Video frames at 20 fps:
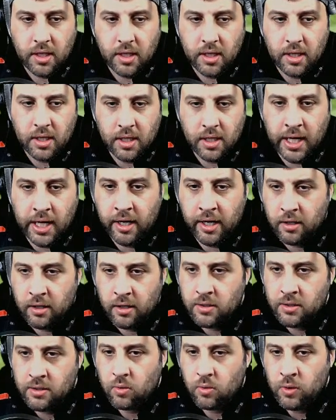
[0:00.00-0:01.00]
England
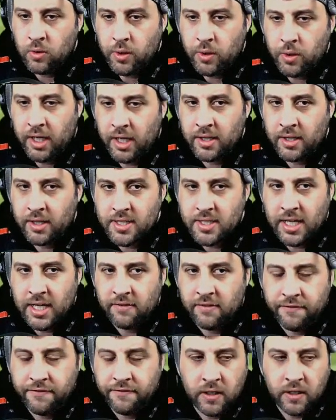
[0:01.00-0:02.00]
will kick this
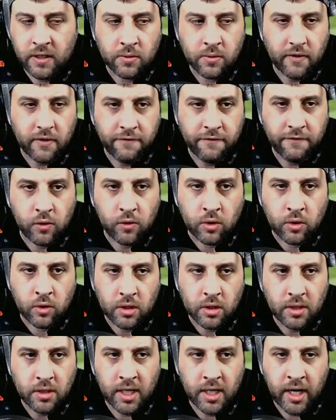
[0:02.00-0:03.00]
downfield for
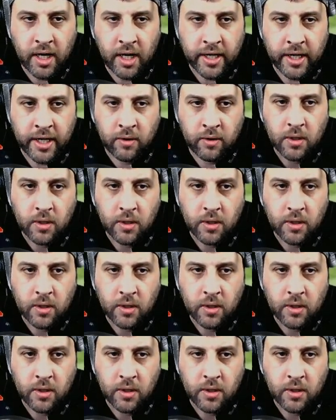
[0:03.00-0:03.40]
a line out,